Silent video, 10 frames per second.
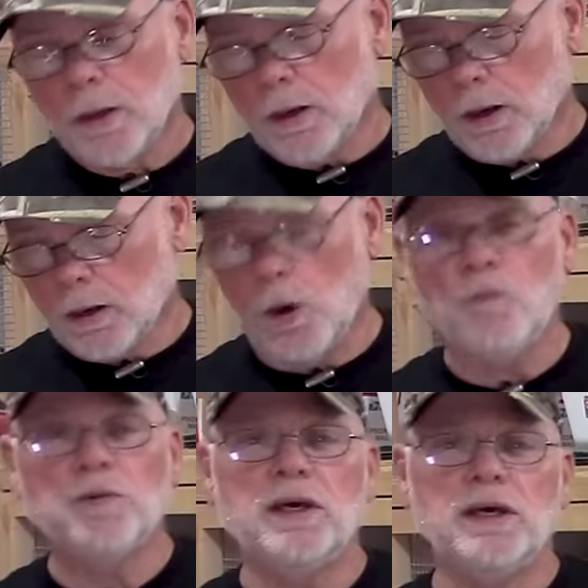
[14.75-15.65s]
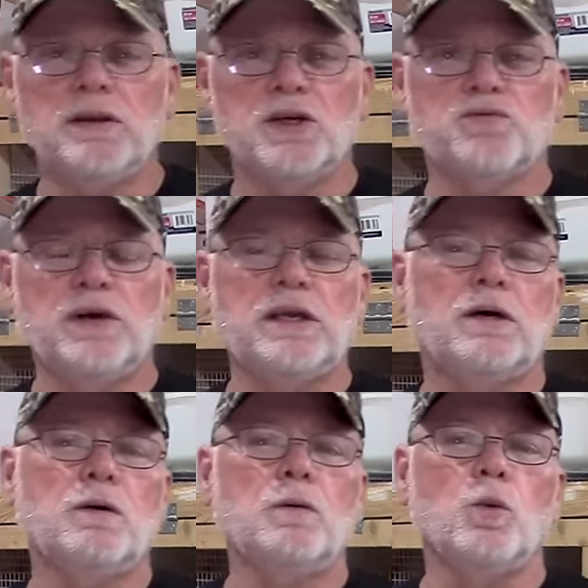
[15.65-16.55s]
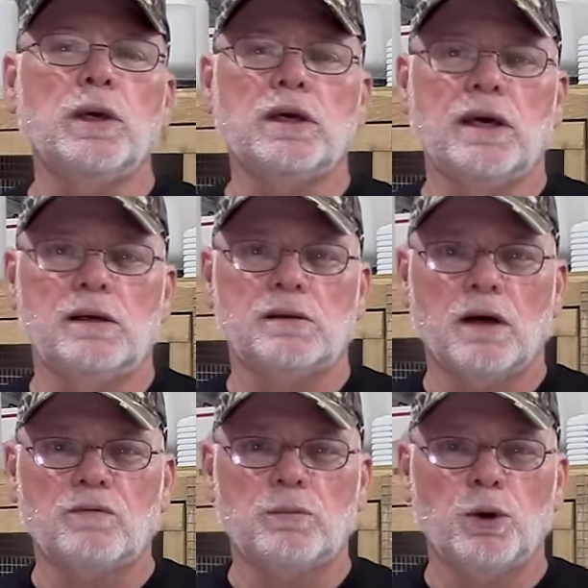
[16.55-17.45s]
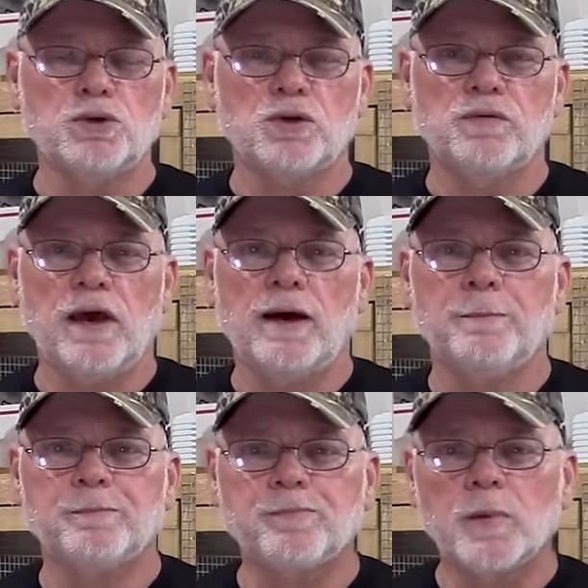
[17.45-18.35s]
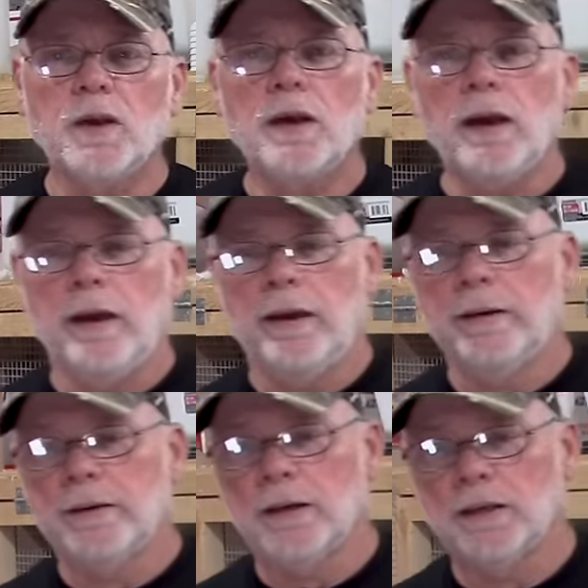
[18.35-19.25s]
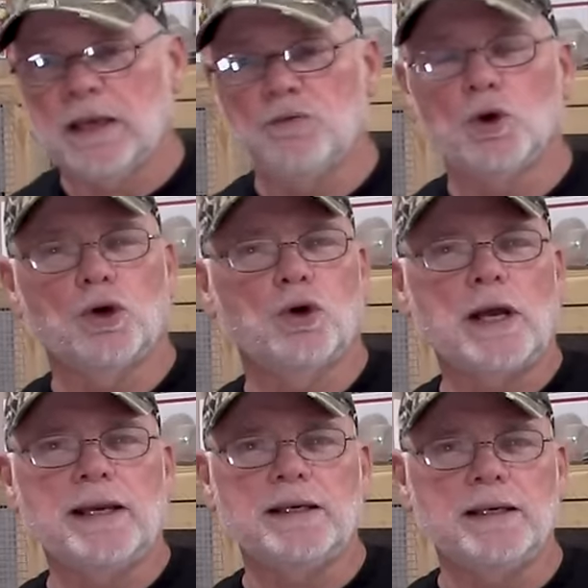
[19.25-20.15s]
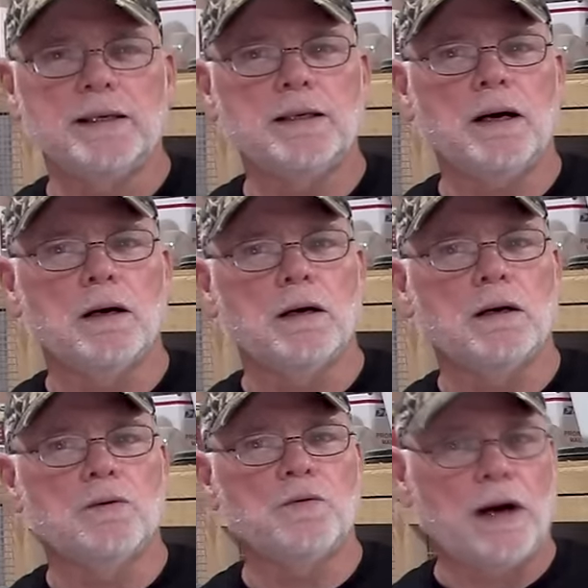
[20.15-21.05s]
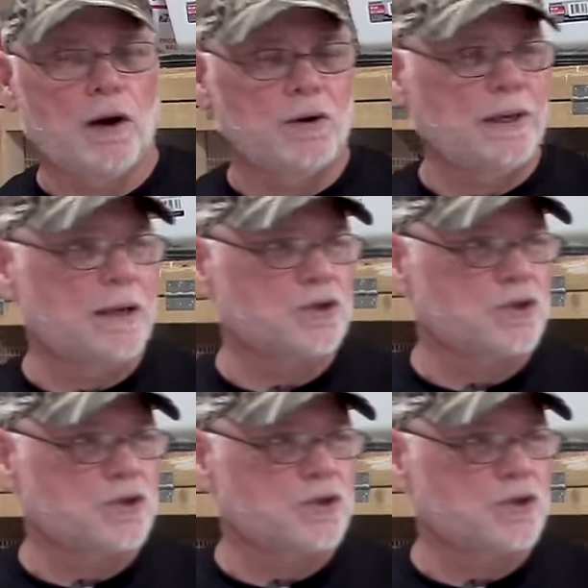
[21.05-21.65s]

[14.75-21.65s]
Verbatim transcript: Uh, hopefully in this video we can cover most of that and uh, give you a good idea of how to get